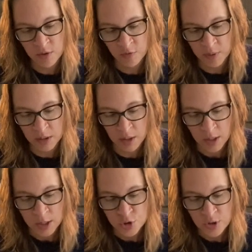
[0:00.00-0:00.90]
have been
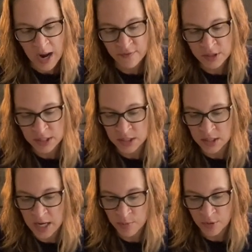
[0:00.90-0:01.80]
traveling to
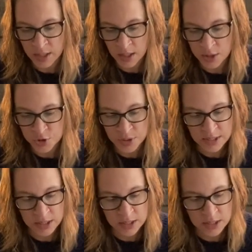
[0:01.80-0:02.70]
neighboring countries
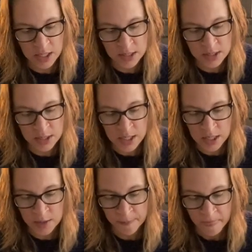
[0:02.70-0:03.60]
like
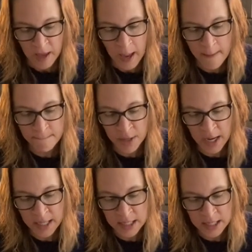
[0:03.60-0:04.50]
Tanzania and
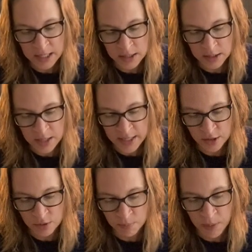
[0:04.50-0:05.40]
buying it
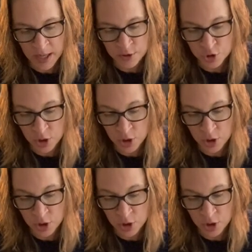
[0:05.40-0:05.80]
by the